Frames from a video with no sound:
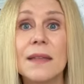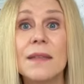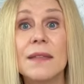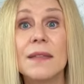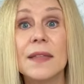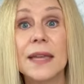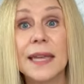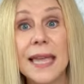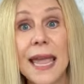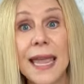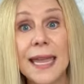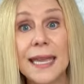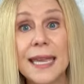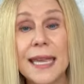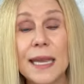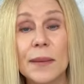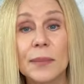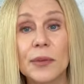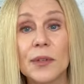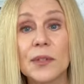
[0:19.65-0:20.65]
The
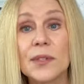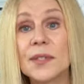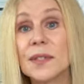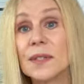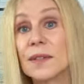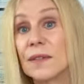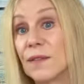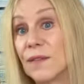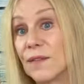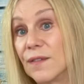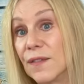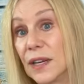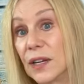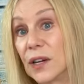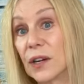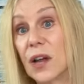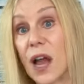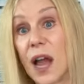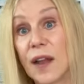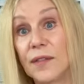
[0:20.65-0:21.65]
gatekeepers fear
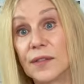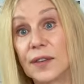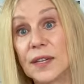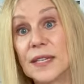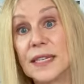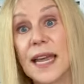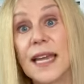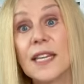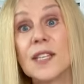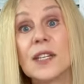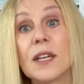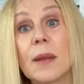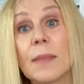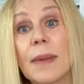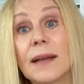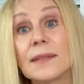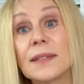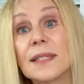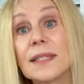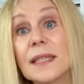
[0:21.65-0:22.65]
confrontation
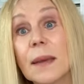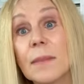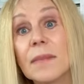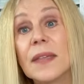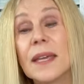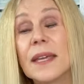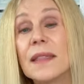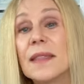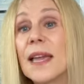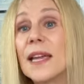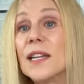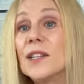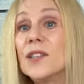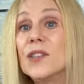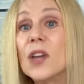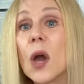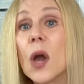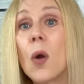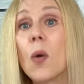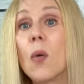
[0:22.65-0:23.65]
about something they
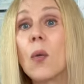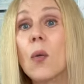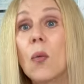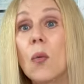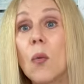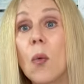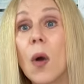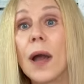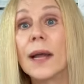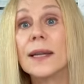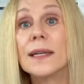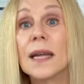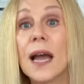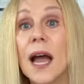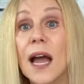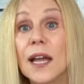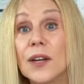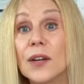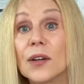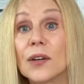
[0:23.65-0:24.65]
don't want
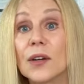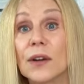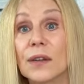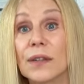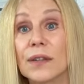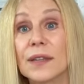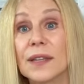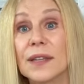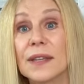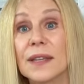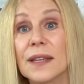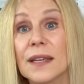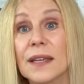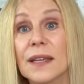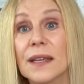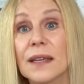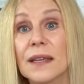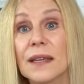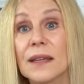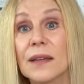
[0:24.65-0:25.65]
unearthed
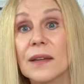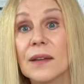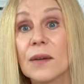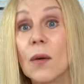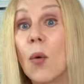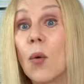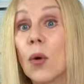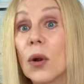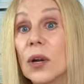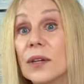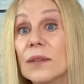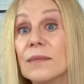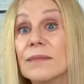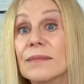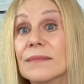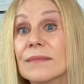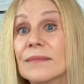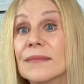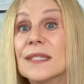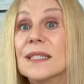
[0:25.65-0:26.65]
or
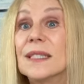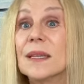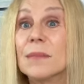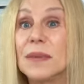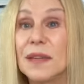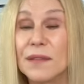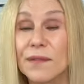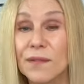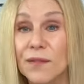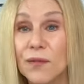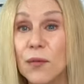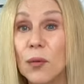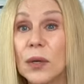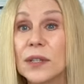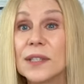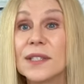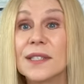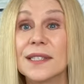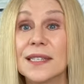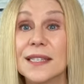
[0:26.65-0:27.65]
to be
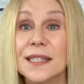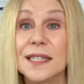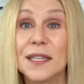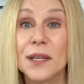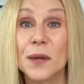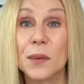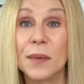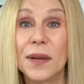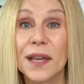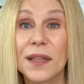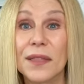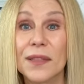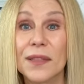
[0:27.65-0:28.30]
forced to deal with.